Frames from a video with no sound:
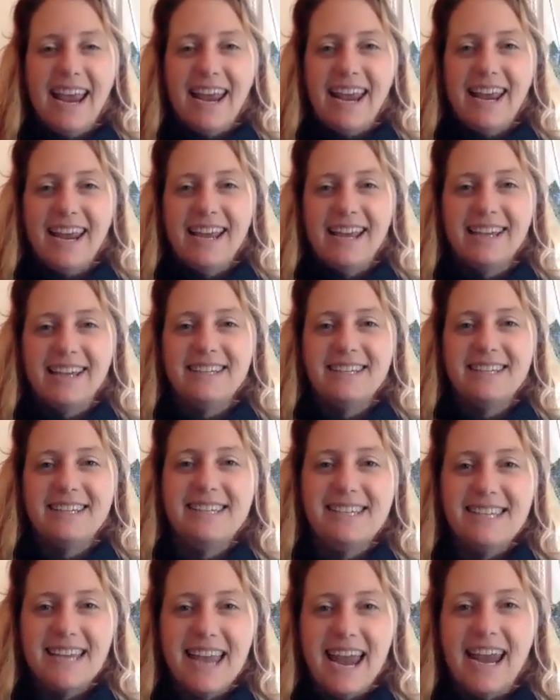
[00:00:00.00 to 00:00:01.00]
And
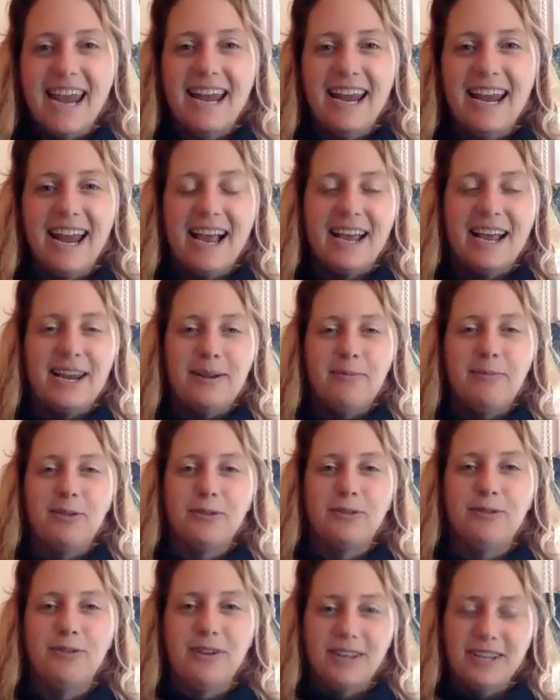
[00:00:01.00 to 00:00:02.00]
today I am
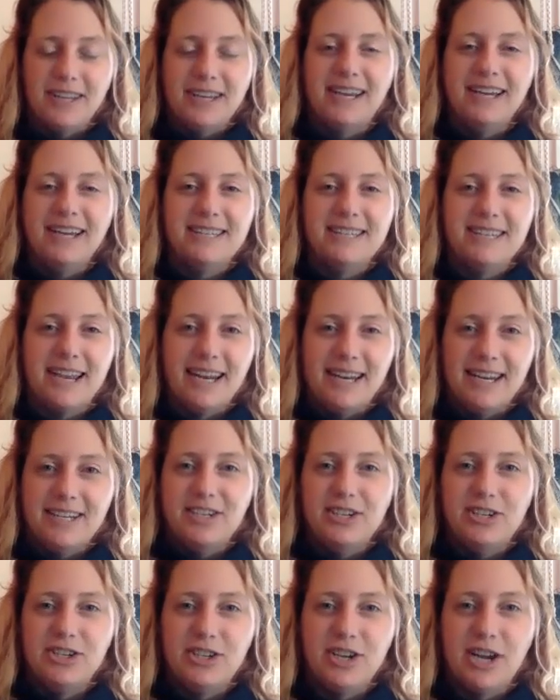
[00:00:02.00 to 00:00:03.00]
really excited
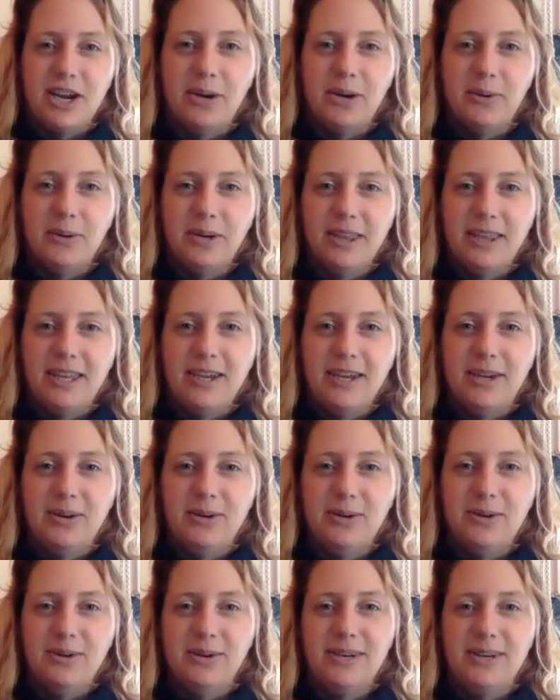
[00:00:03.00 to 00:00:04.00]
to share with
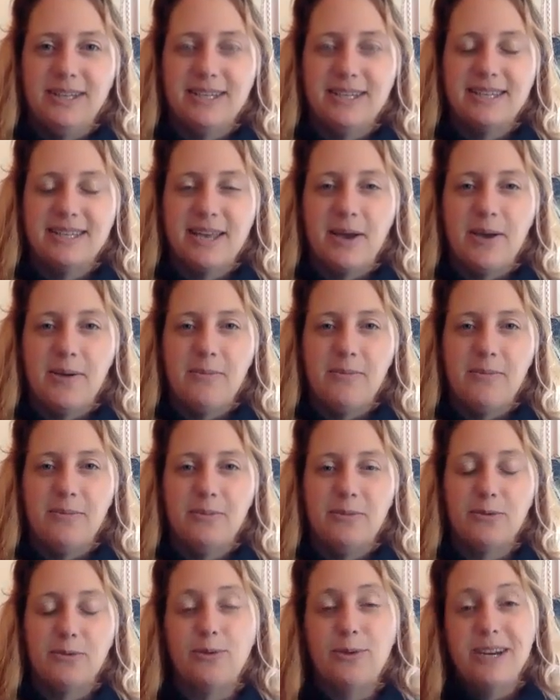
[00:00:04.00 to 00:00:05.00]
you some
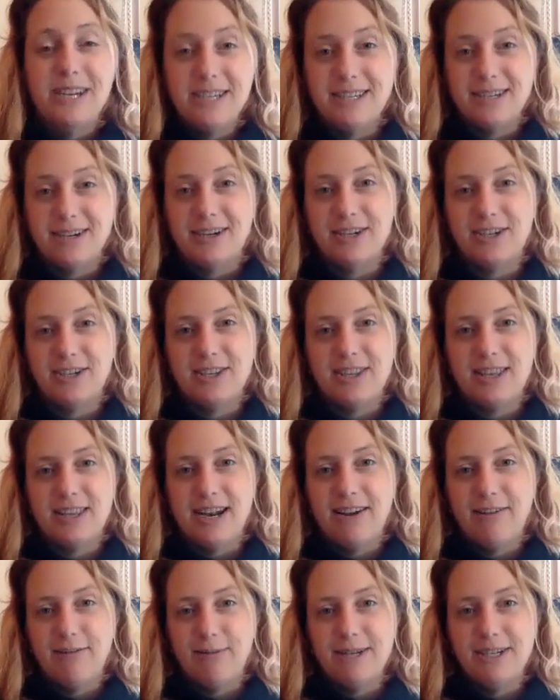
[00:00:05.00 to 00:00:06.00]
research
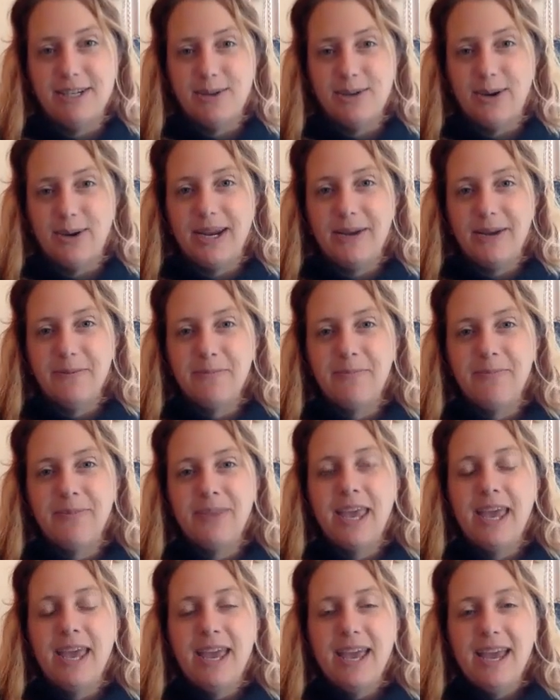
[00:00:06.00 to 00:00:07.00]
that I've been doing.
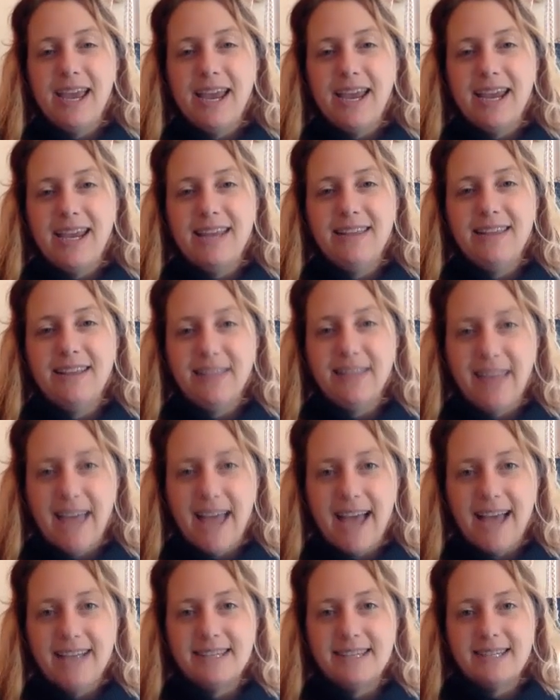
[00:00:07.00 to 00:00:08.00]
In the
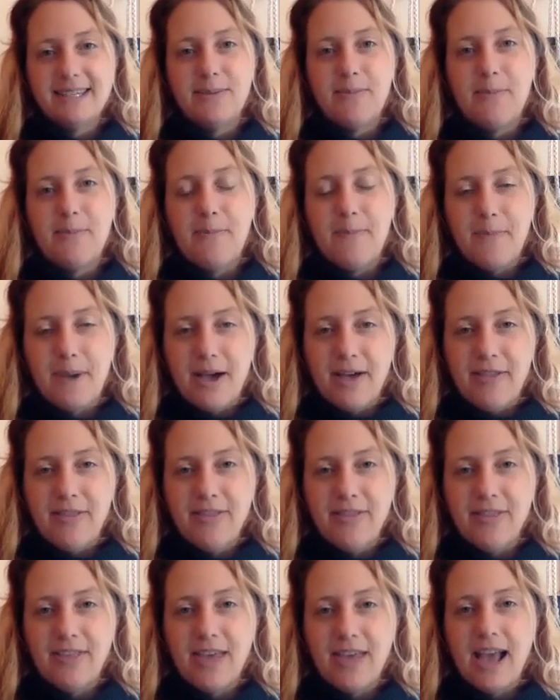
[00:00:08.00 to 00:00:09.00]
last
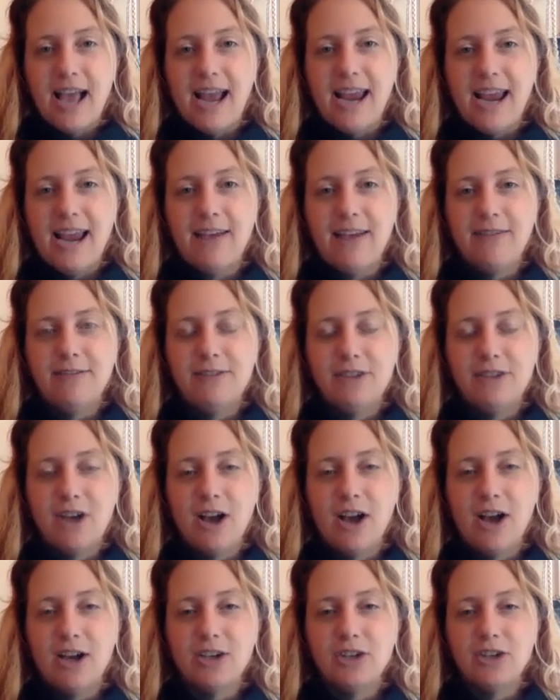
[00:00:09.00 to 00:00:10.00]
month, I have
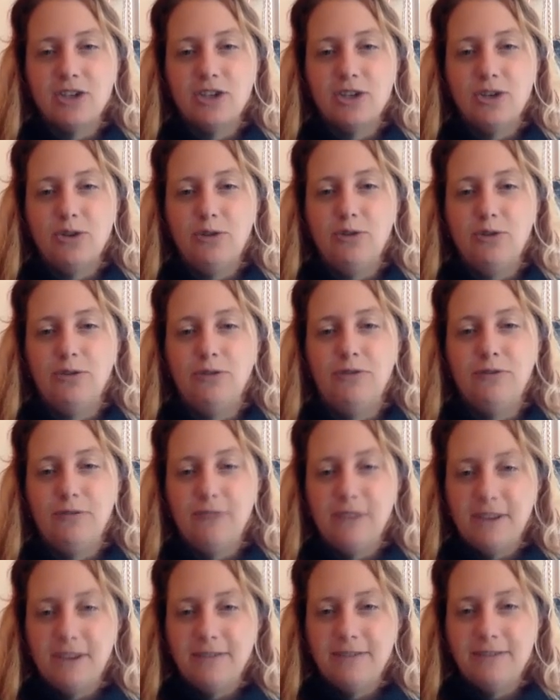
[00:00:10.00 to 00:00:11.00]
talked to
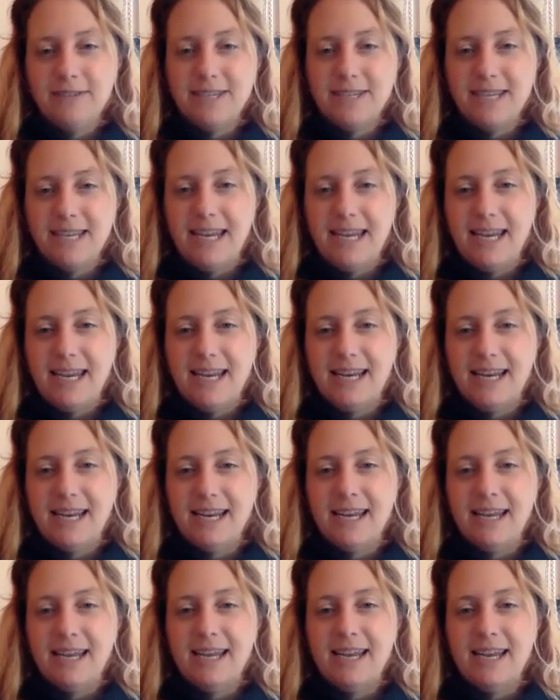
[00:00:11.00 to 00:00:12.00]

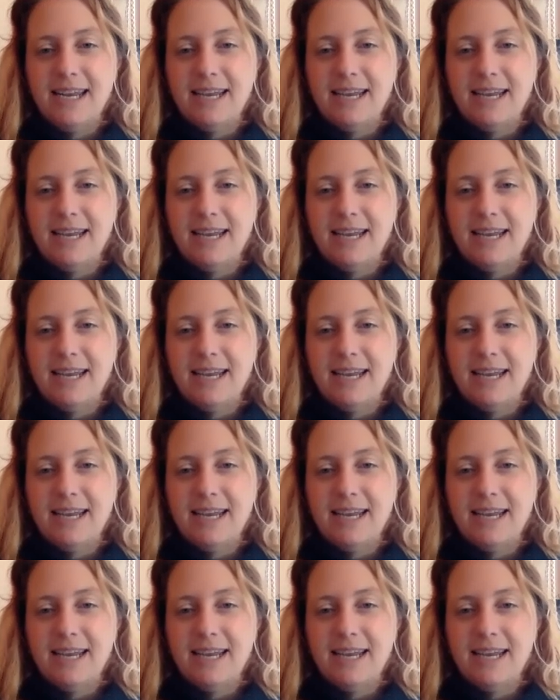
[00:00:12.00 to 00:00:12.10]
15